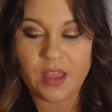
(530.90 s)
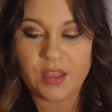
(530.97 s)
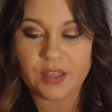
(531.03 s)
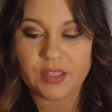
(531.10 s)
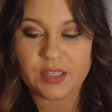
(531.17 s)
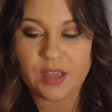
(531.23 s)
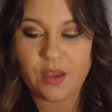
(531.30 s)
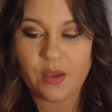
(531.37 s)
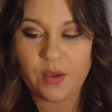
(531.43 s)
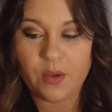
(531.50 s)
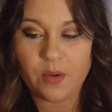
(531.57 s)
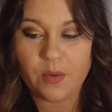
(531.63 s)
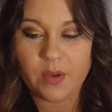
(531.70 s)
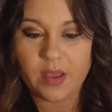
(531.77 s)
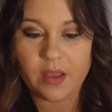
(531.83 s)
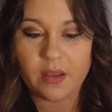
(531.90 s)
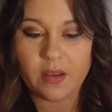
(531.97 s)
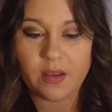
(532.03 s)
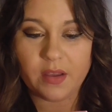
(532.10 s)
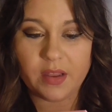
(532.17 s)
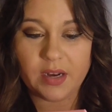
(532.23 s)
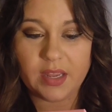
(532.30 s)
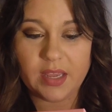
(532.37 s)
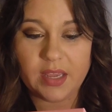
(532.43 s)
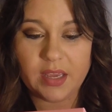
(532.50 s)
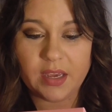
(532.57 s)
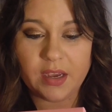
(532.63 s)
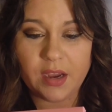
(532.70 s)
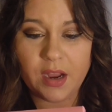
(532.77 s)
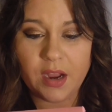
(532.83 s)
So on
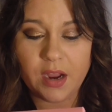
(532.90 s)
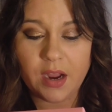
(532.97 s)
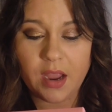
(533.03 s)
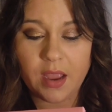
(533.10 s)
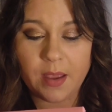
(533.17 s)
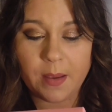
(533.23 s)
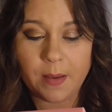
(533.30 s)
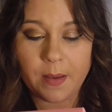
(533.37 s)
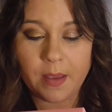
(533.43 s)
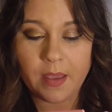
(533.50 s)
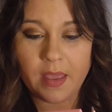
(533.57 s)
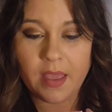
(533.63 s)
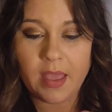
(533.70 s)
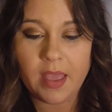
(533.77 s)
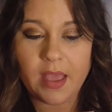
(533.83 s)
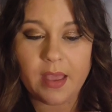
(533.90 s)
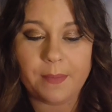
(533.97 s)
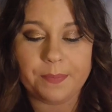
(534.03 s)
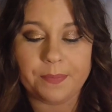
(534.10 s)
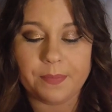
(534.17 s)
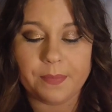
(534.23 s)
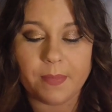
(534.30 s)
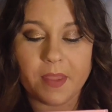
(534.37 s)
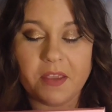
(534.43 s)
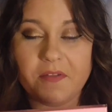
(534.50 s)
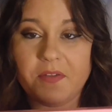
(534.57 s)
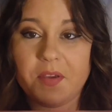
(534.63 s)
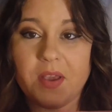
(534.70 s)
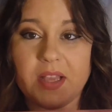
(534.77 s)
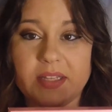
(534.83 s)
here, if
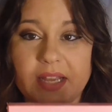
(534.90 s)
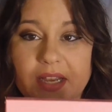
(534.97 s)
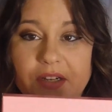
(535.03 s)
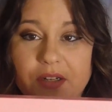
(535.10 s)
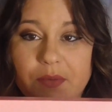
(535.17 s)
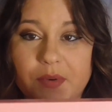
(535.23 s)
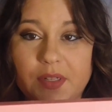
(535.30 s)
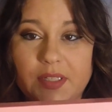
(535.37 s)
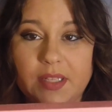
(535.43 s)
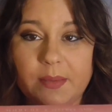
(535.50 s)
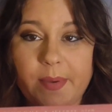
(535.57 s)
you guys actually want to see the